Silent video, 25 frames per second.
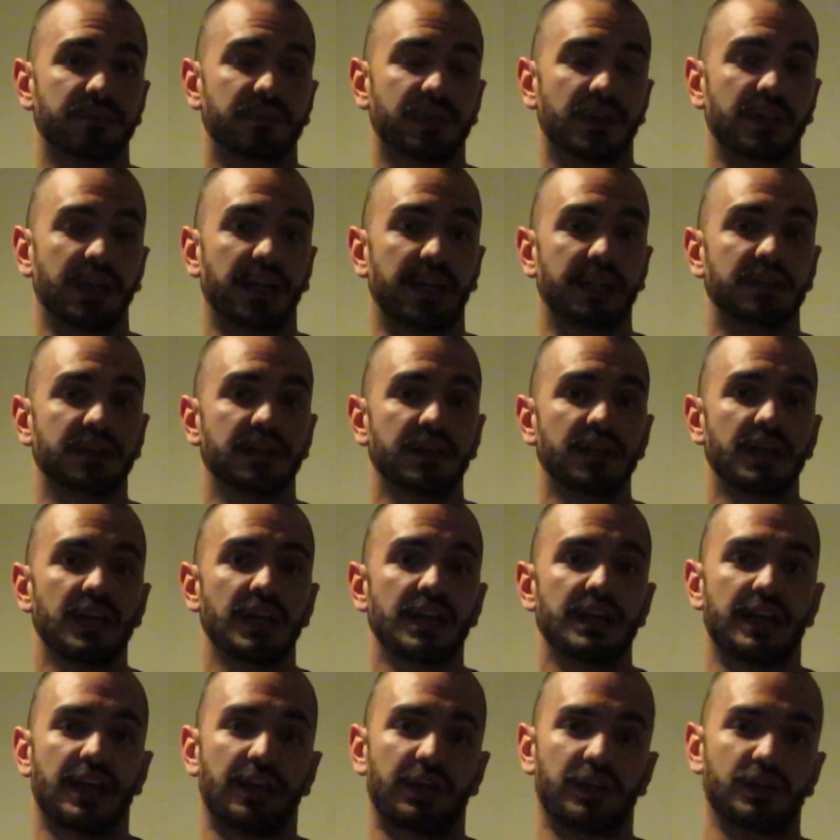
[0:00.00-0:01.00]
Okay?
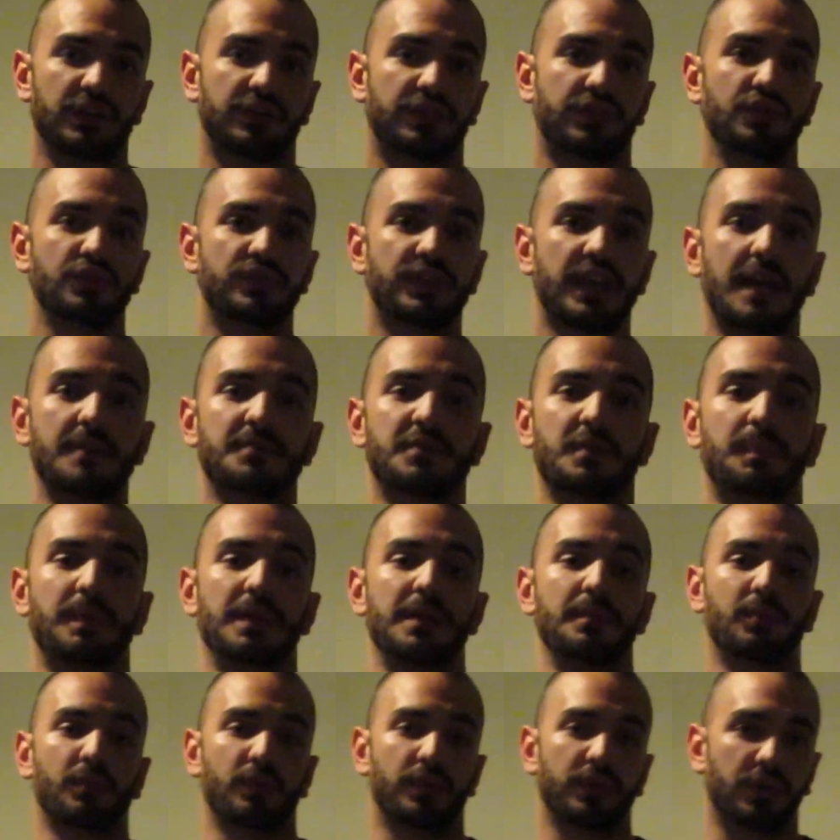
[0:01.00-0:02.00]
Now there are two types of
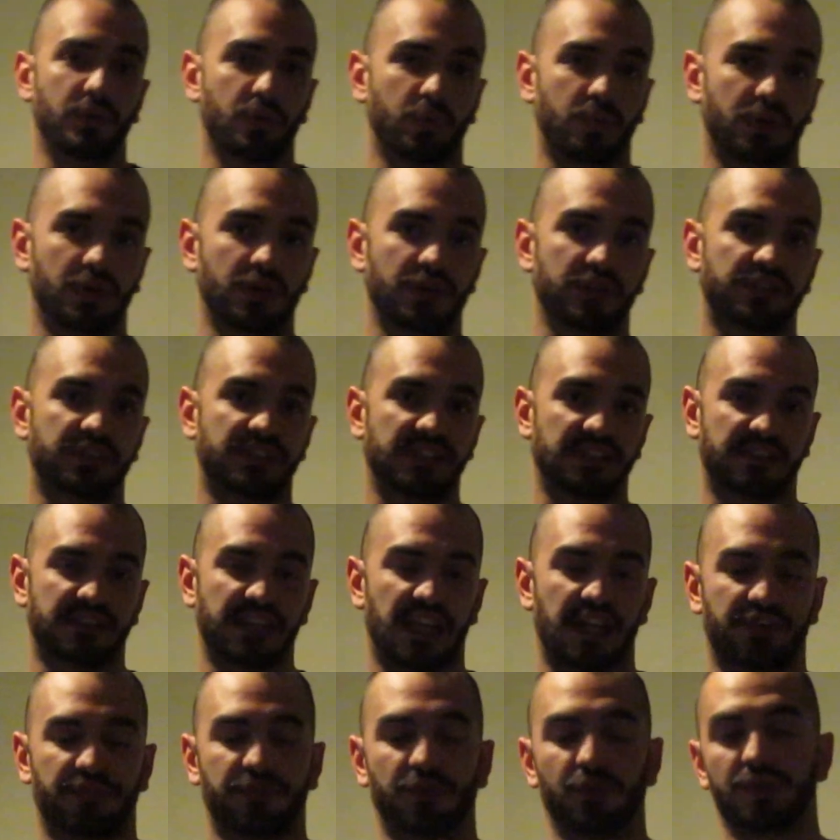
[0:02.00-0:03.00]
people in the world,
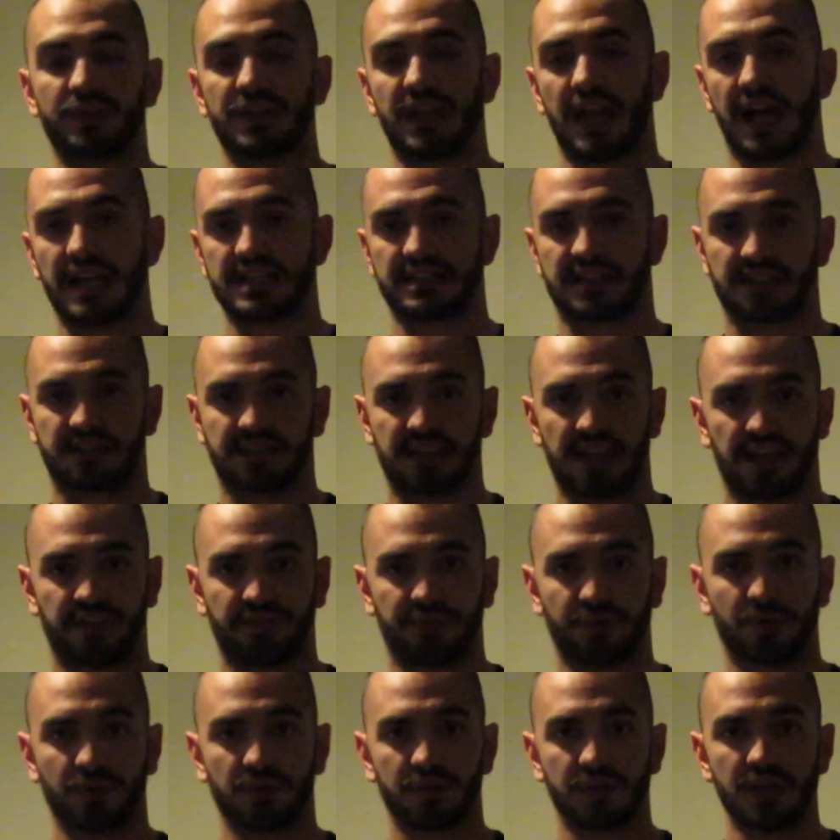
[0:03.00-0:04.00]
successful and
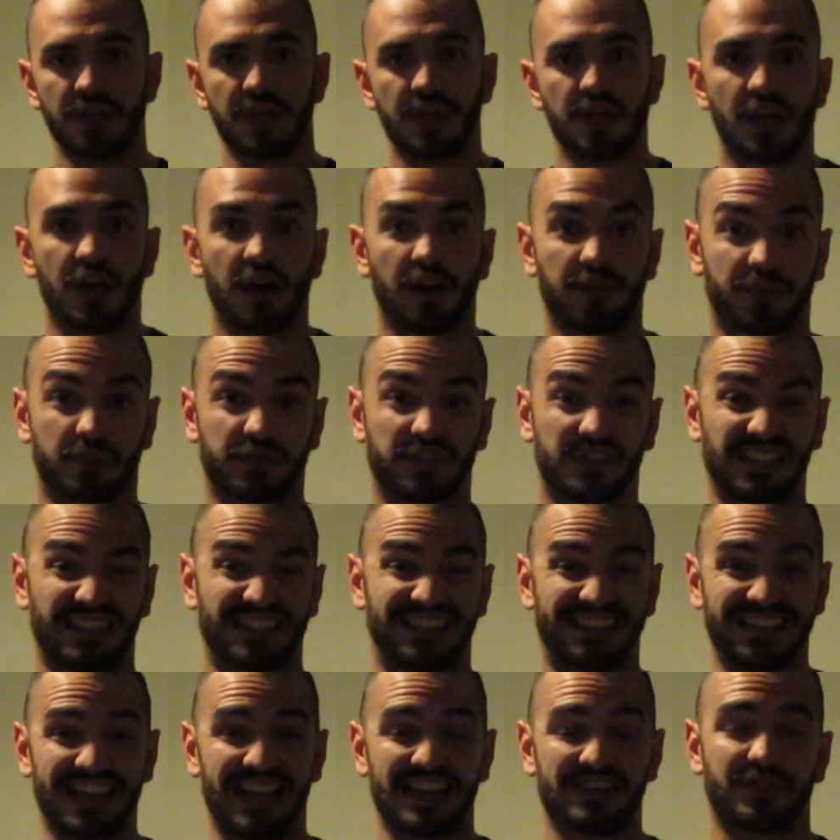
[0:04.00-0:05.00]
non-successful.
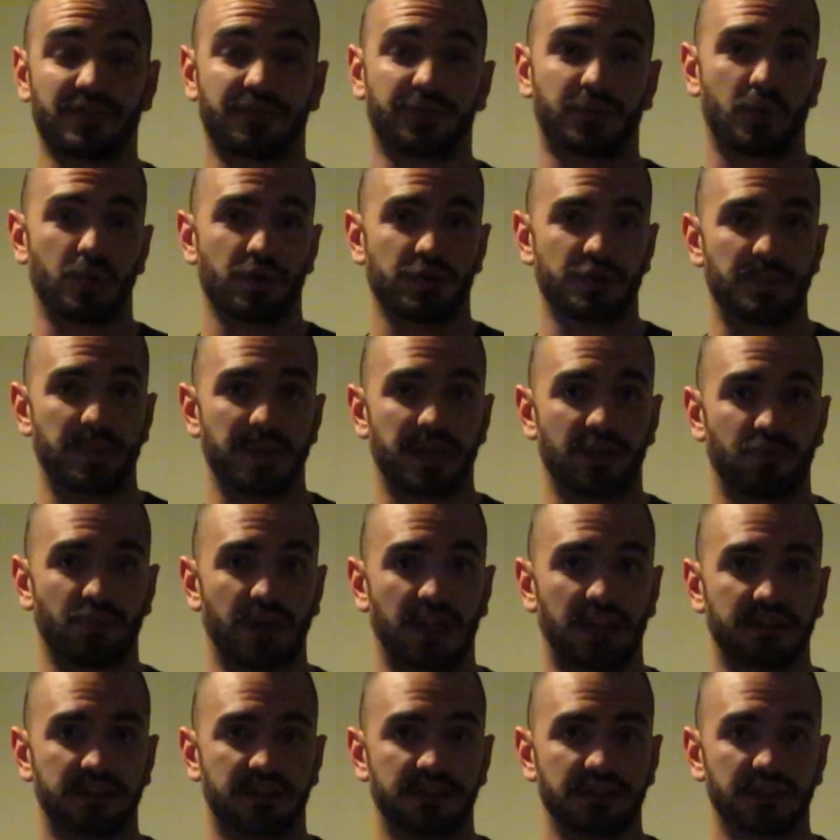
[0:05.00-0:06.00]
Success, of course, being
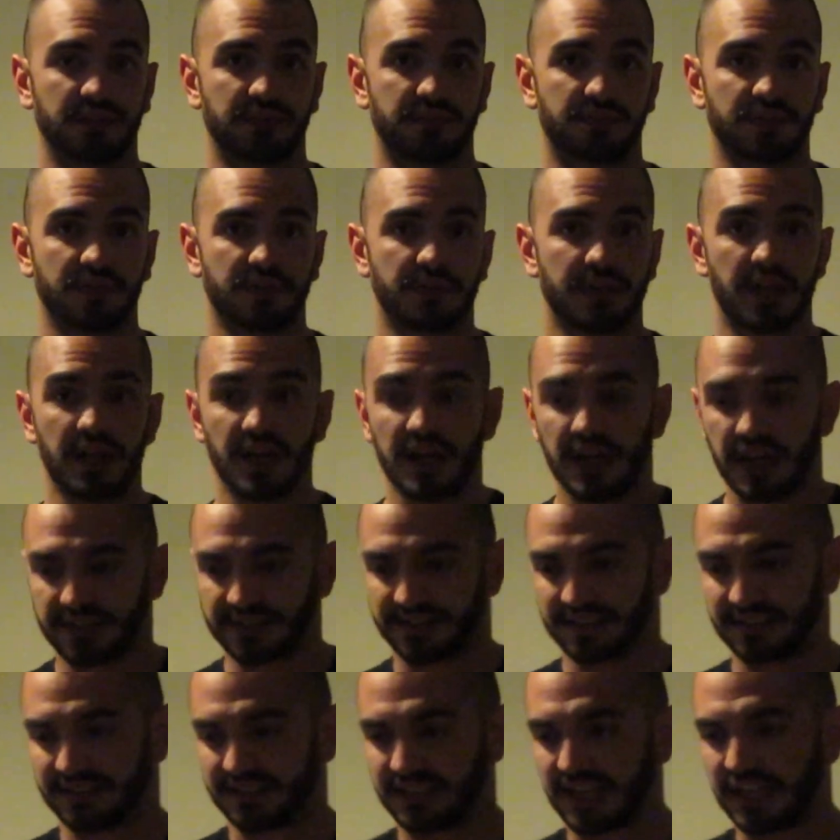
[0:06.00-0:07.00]
relative. A
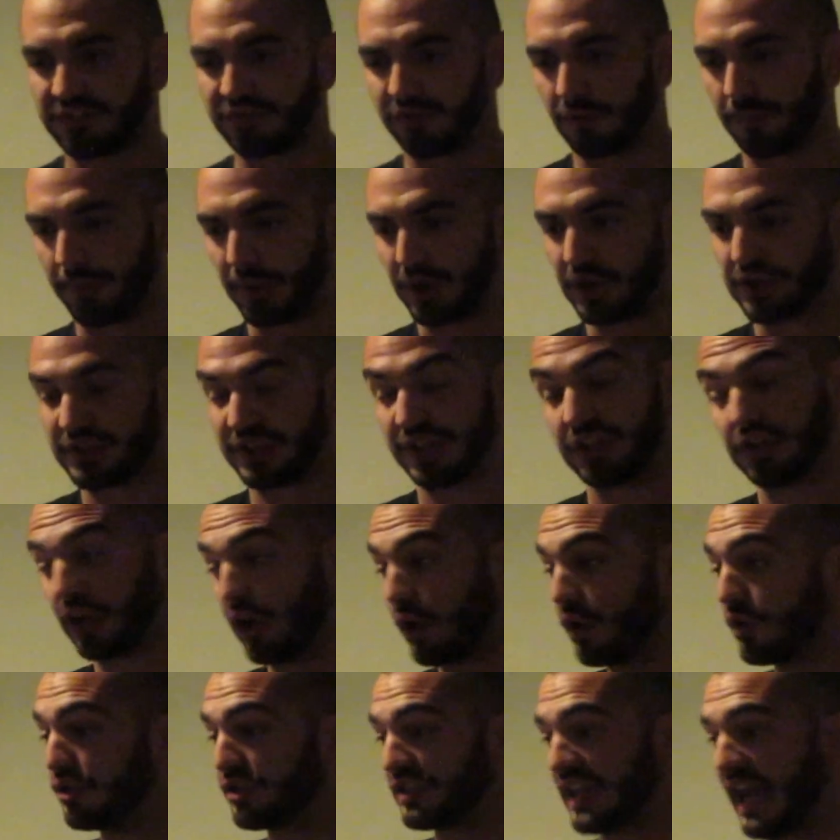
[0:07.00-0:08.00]
successful person
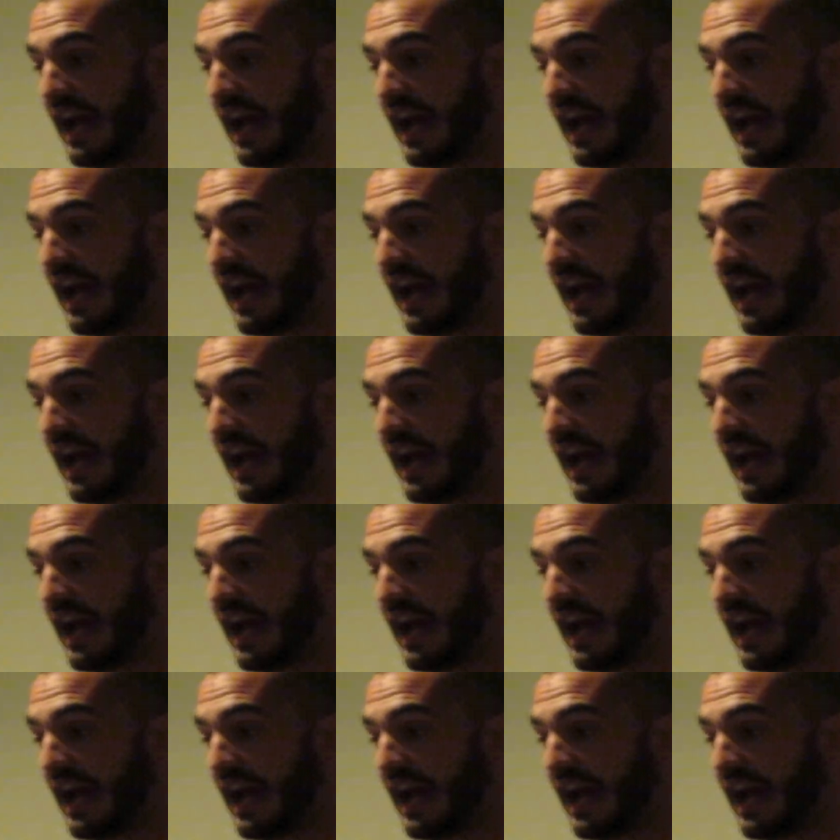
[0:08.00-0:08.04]
goes